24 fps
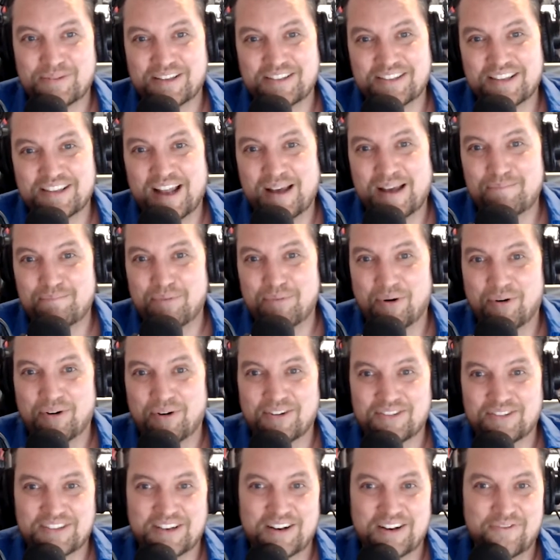I sit on
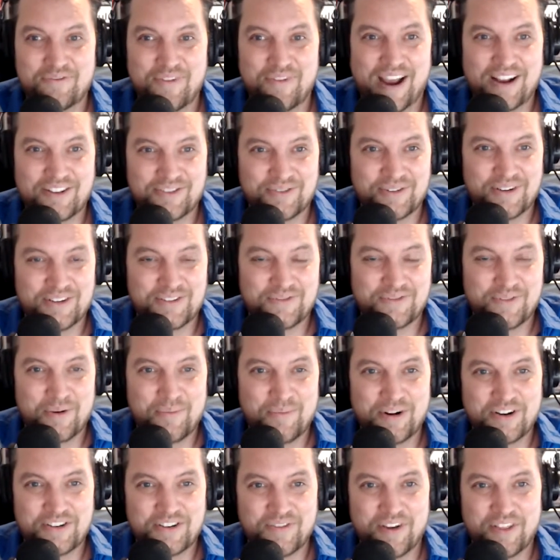boards and advisories for a
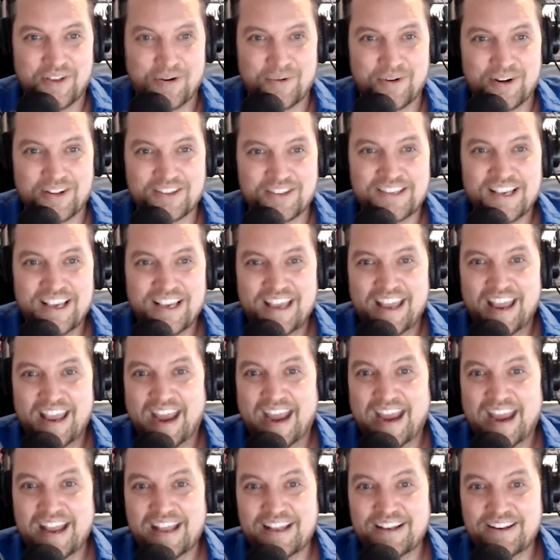bunch of other ones.
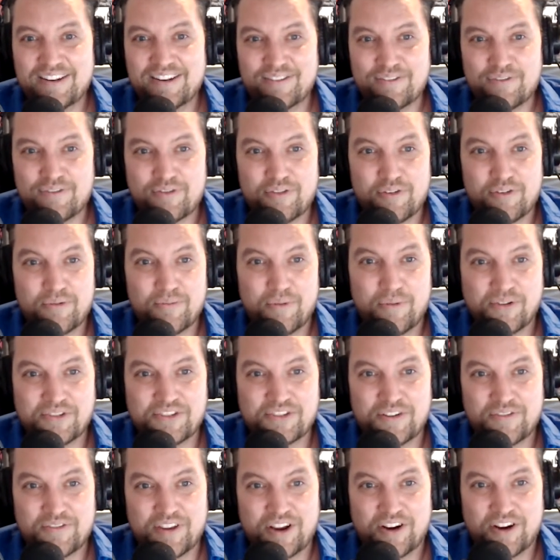And through
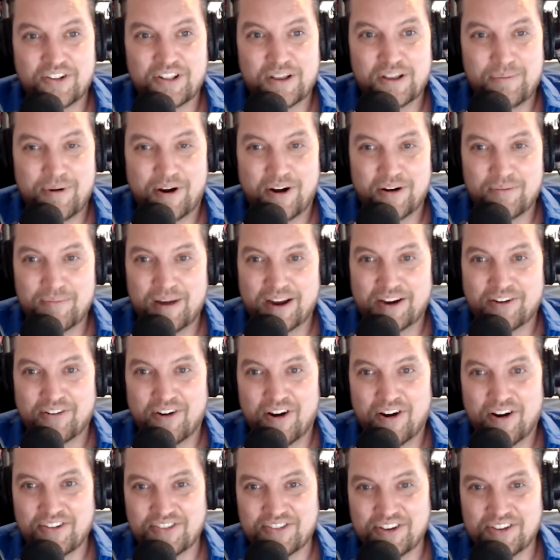most of the early part of my
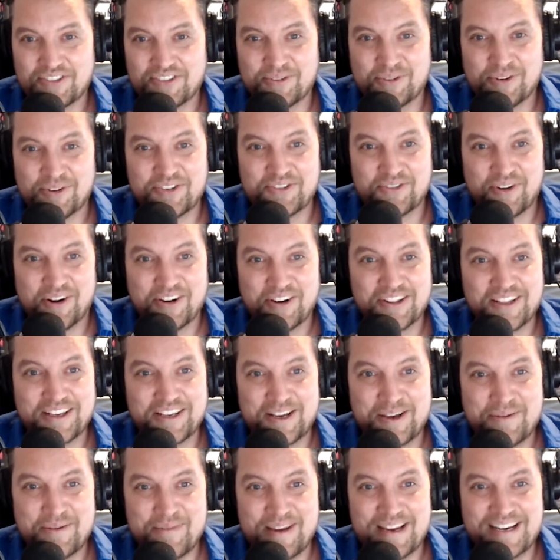career, I was also a struggling
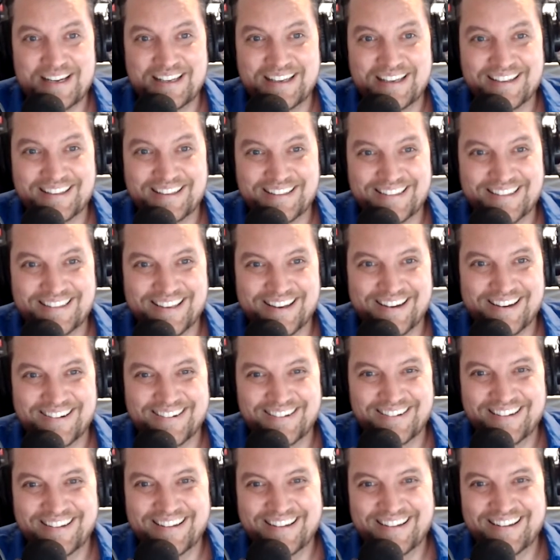comedian. So...